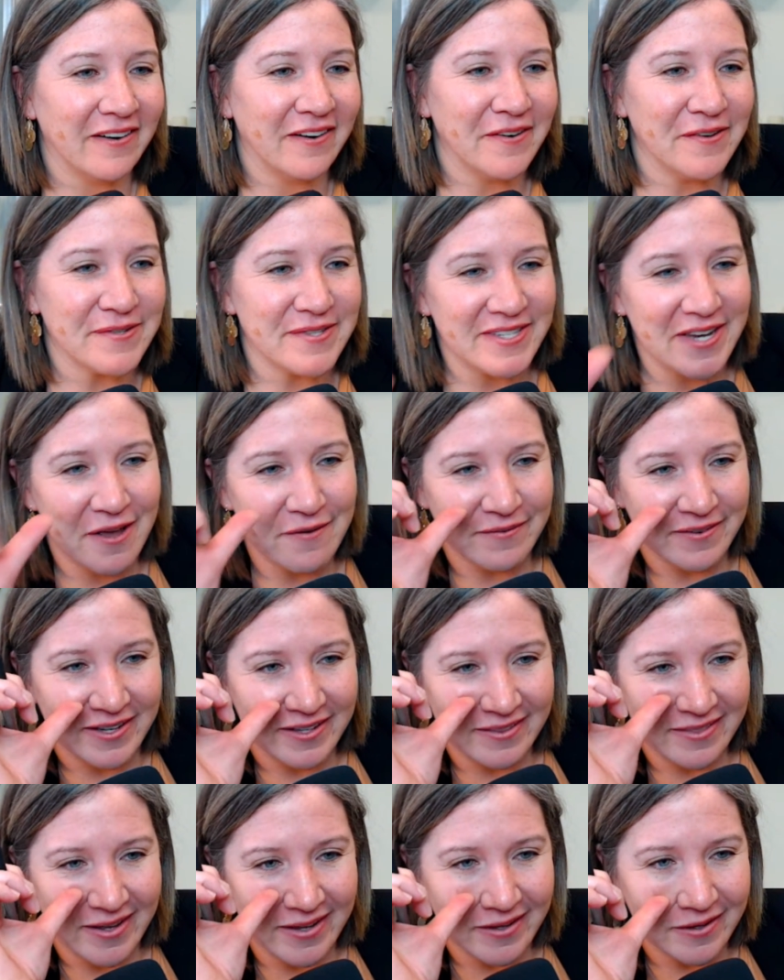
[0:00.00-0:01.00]
Oh, Stephanie,
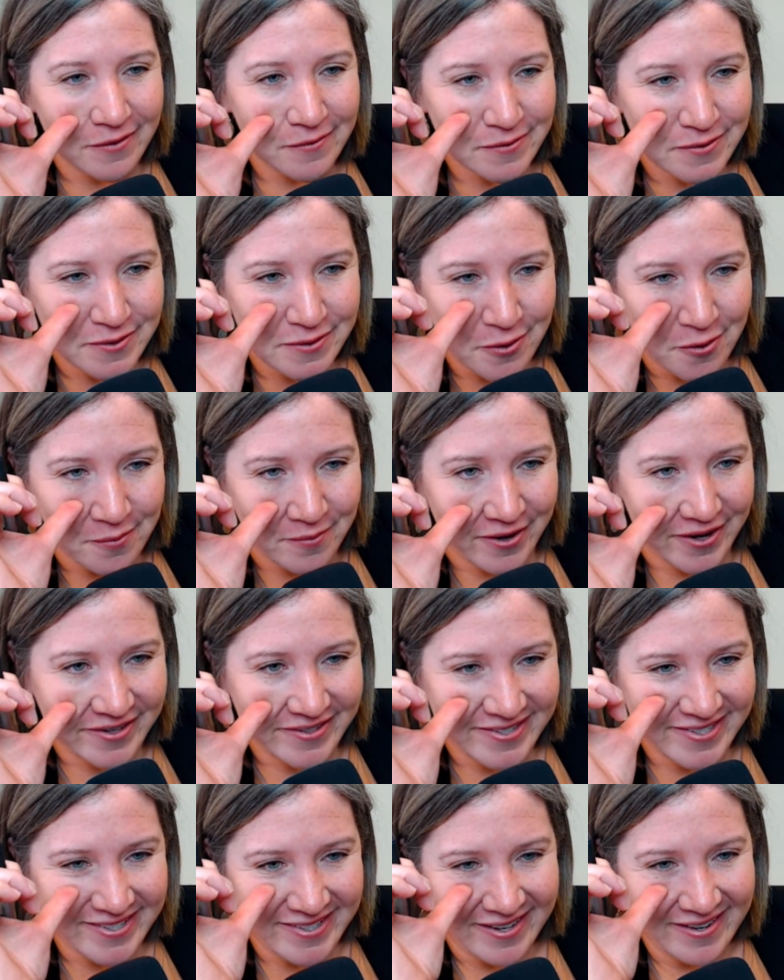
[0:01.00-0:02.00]
thank you so
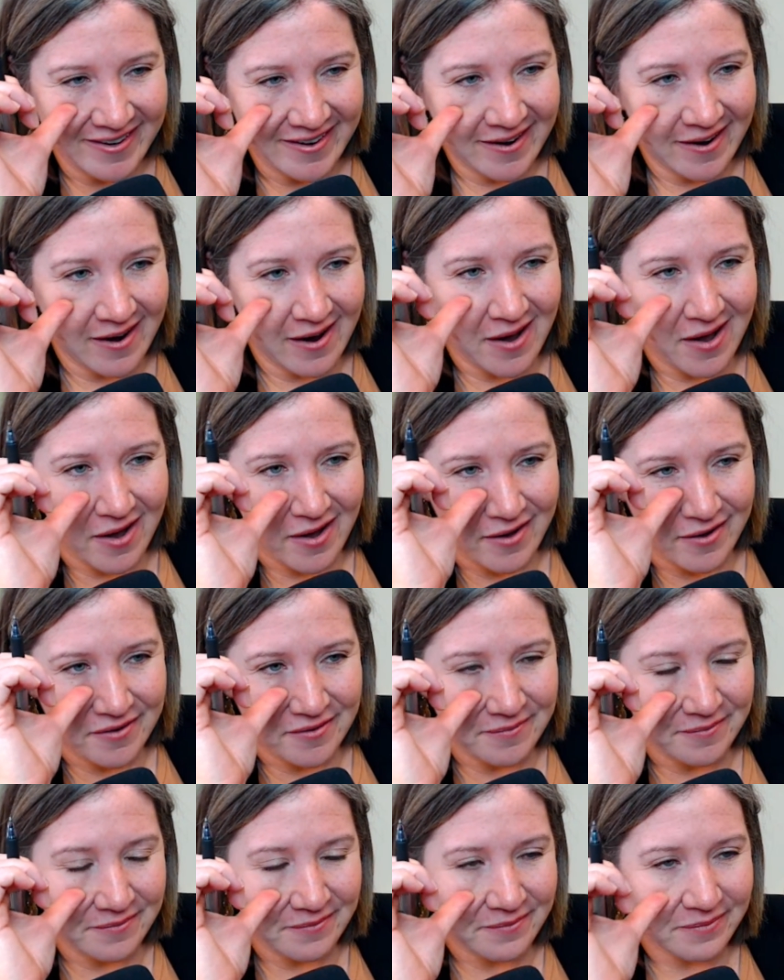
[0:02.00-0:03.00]
much
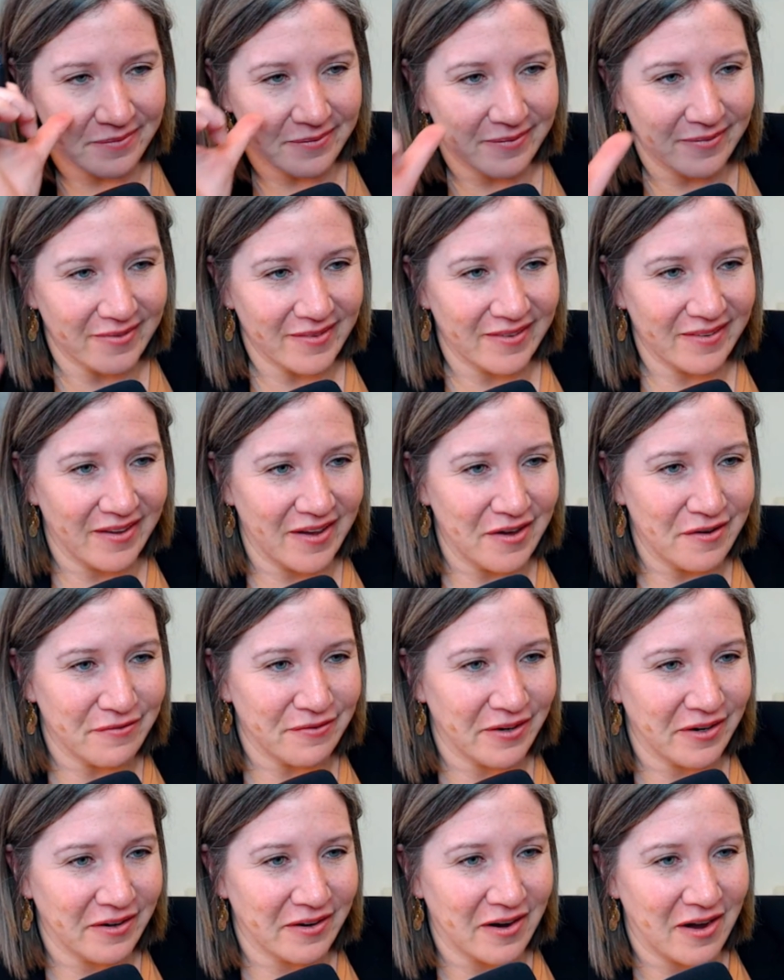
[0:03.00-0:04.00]
for
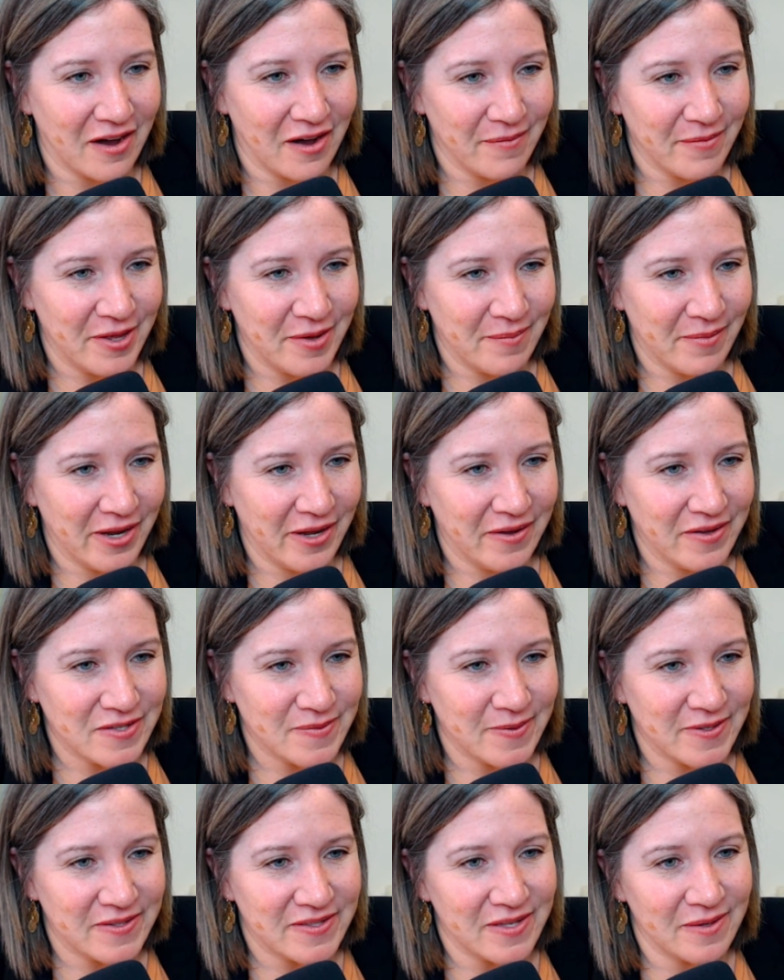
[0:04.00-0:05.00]
your comment. My
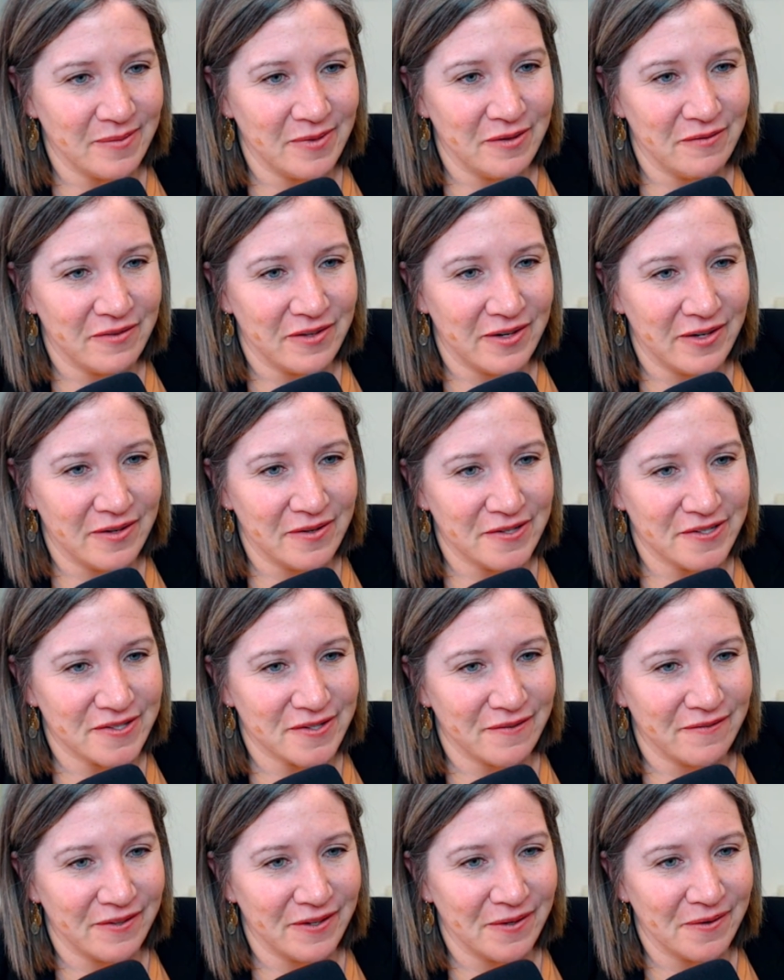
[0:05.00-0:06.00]
husband sent me videos
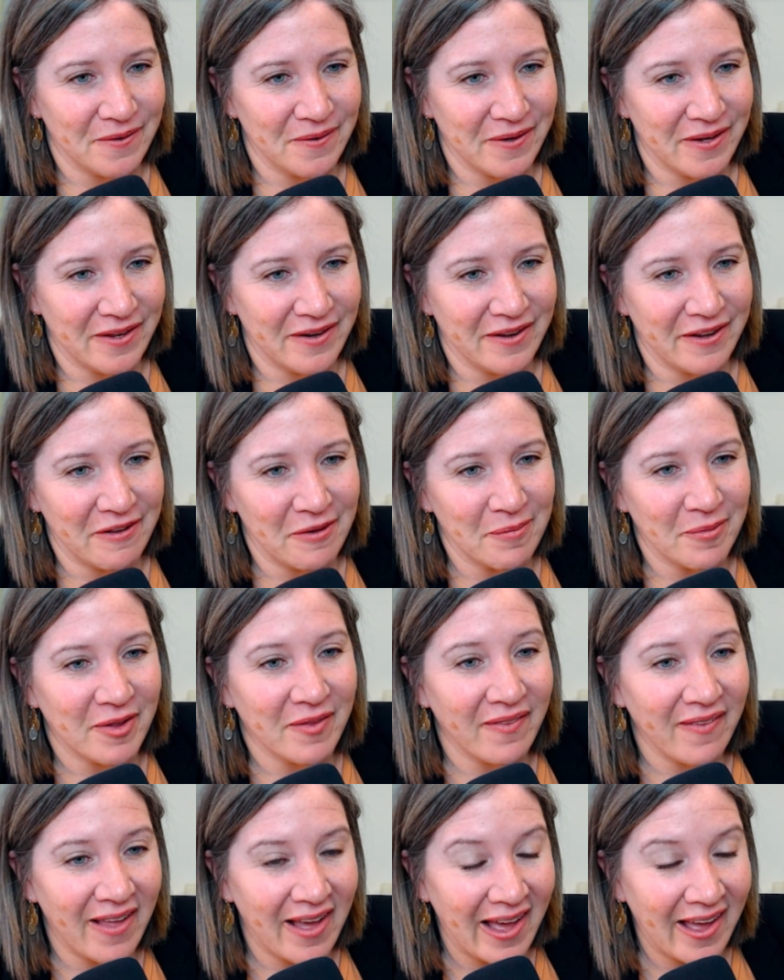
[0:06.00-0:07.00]
of you and I am
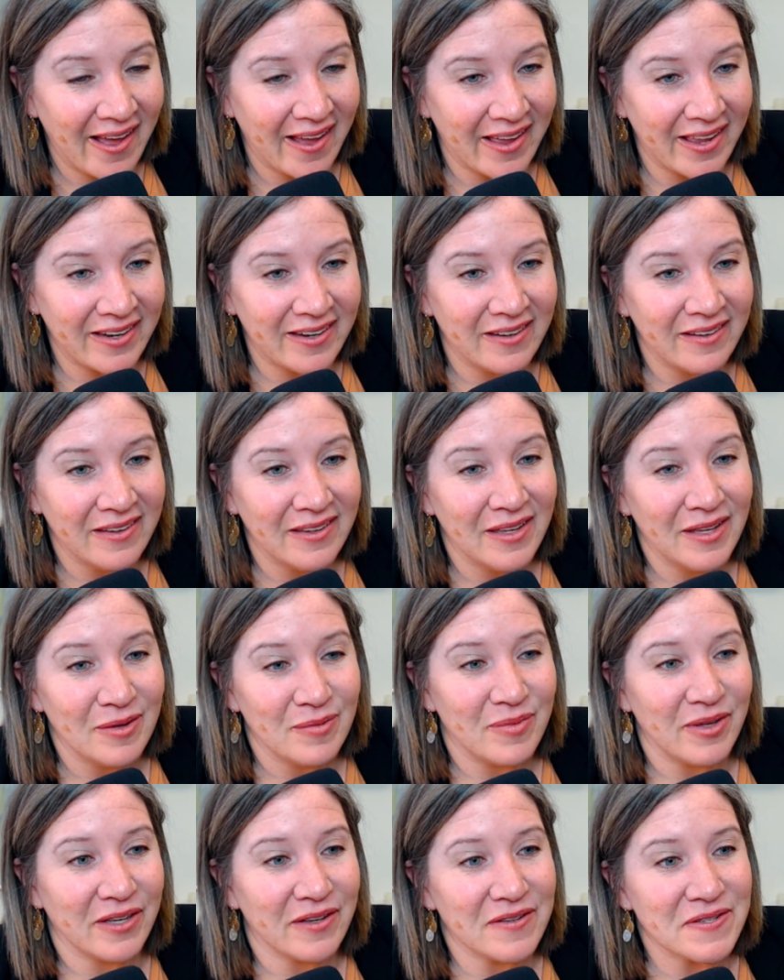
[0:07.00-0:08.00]
glad
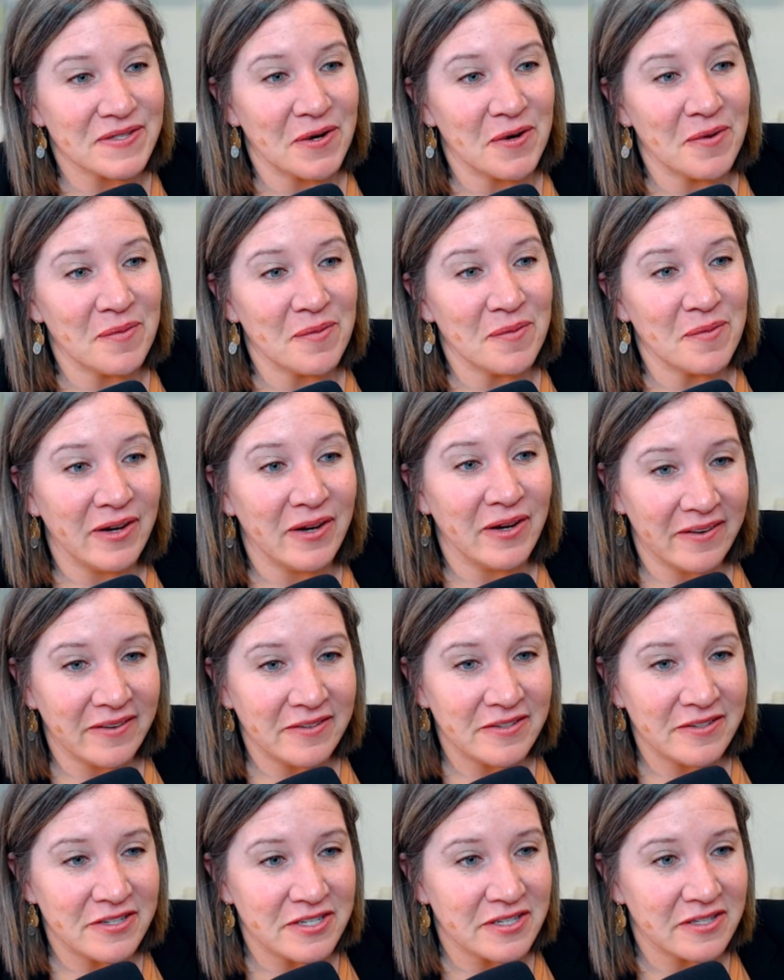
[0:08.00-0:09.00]
because our
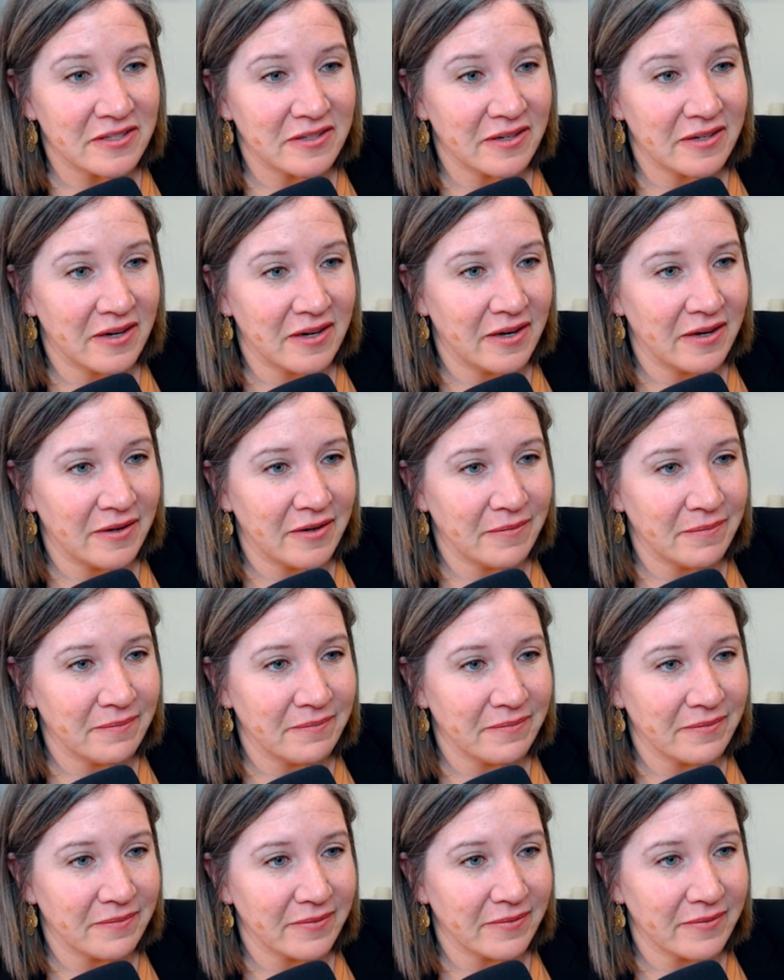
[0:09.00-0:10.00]
marriage
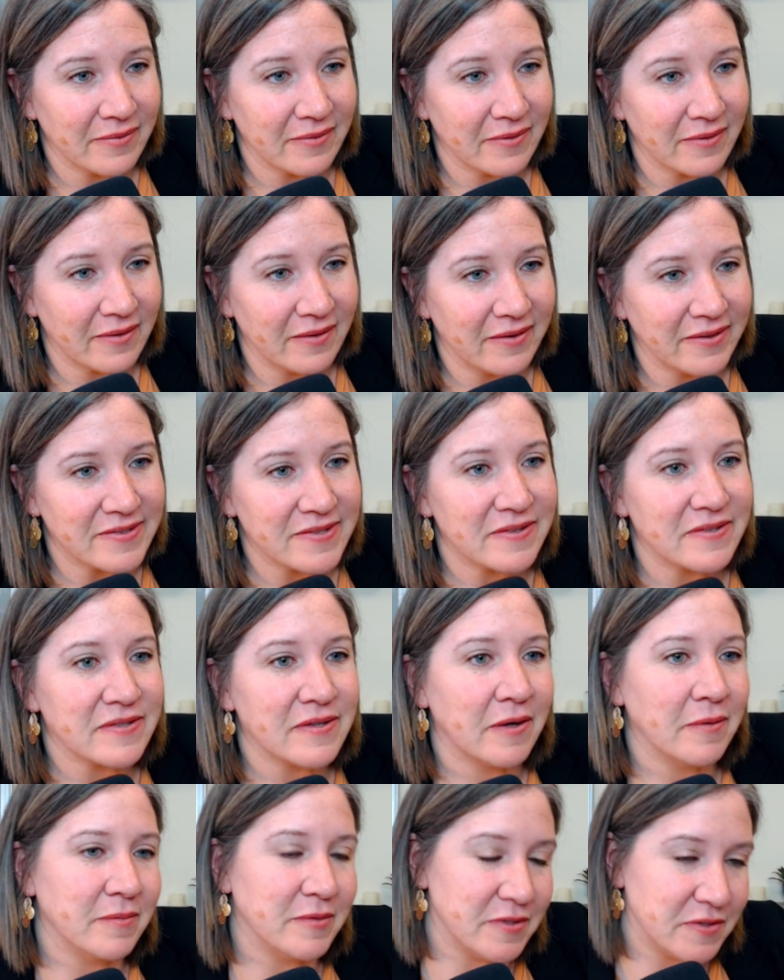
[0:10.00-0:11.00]
is a
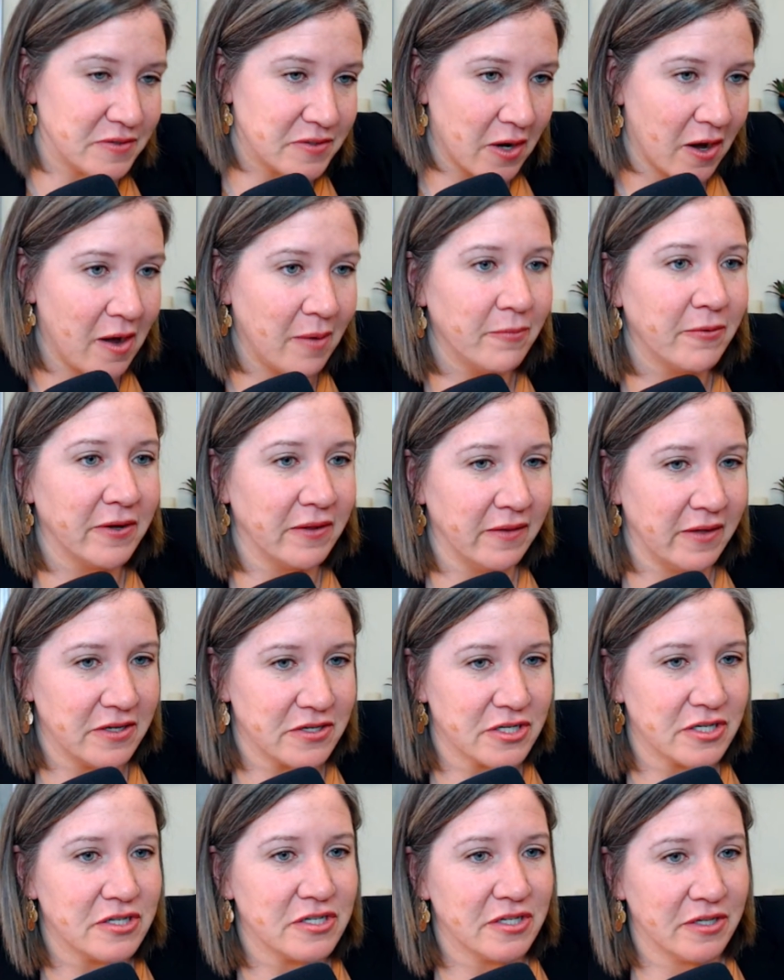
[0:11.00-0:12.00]
sub-dom
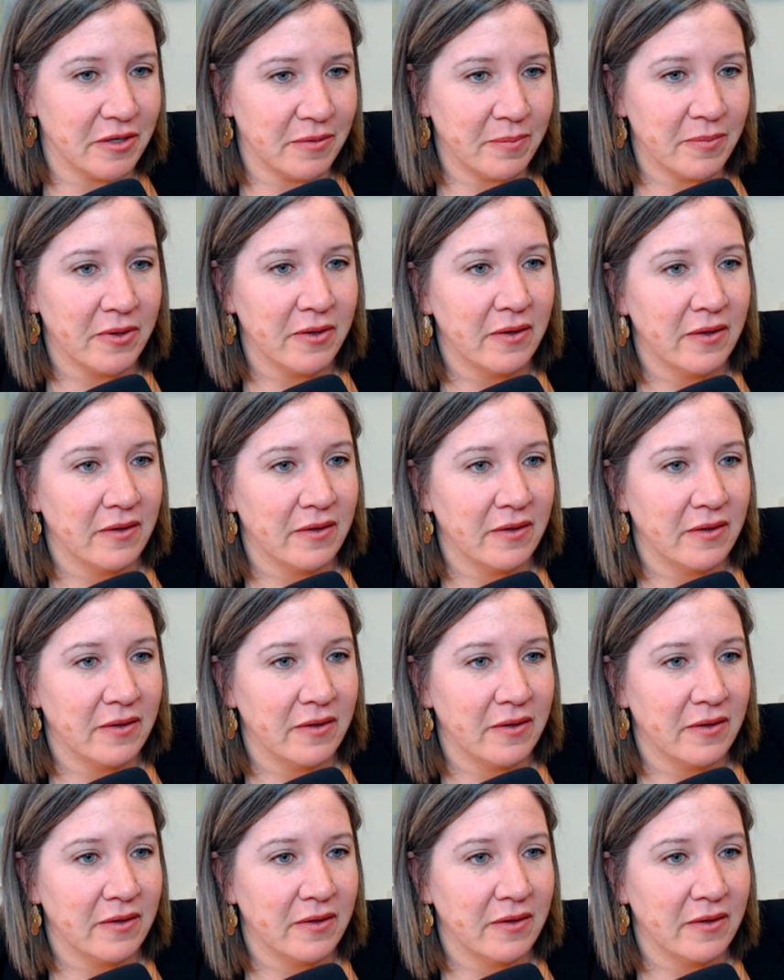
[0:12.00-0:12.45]
relationship.